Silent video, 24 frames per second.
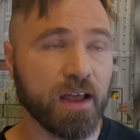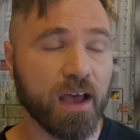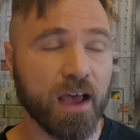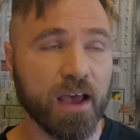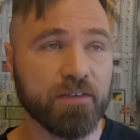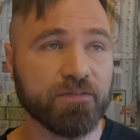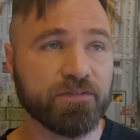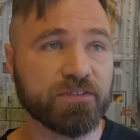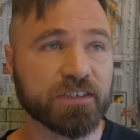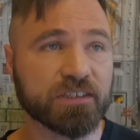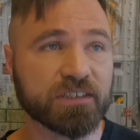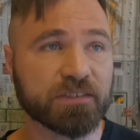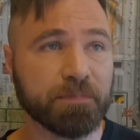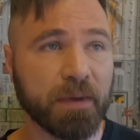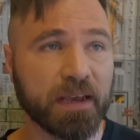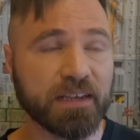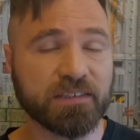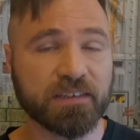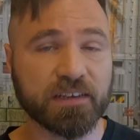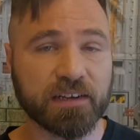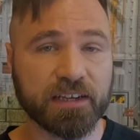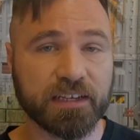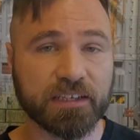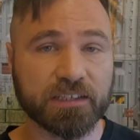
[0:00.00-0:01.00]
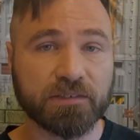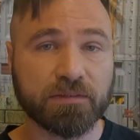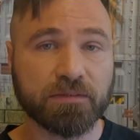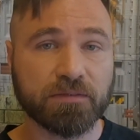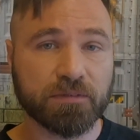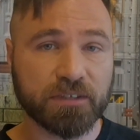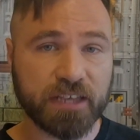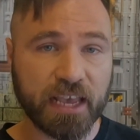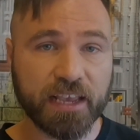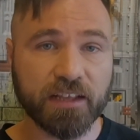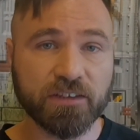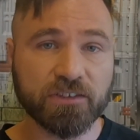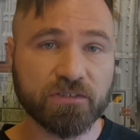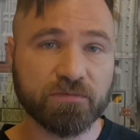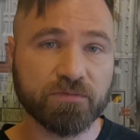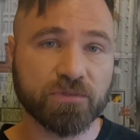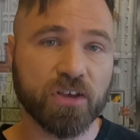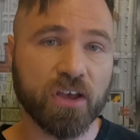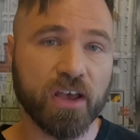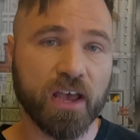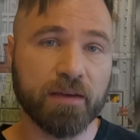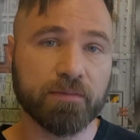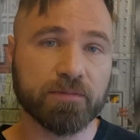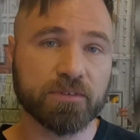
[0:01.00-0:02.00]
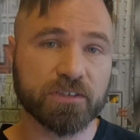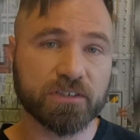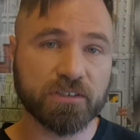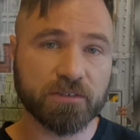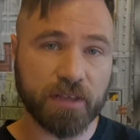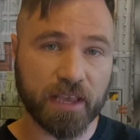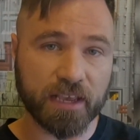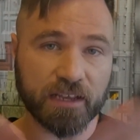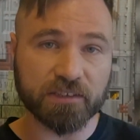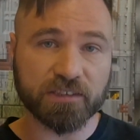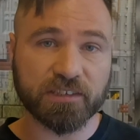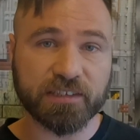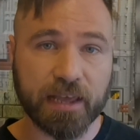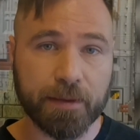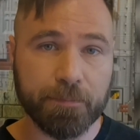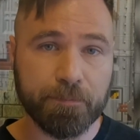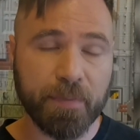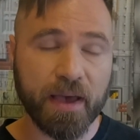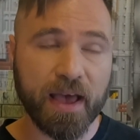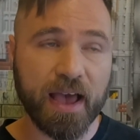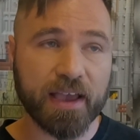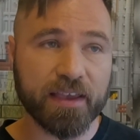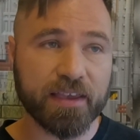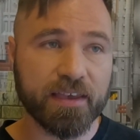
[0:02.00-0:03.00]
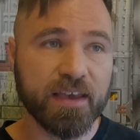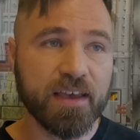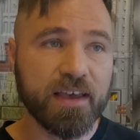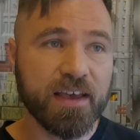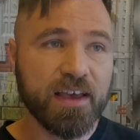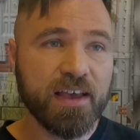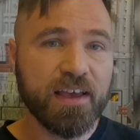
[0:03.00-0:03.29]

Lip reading: I've just basically taken some time just to take a step back.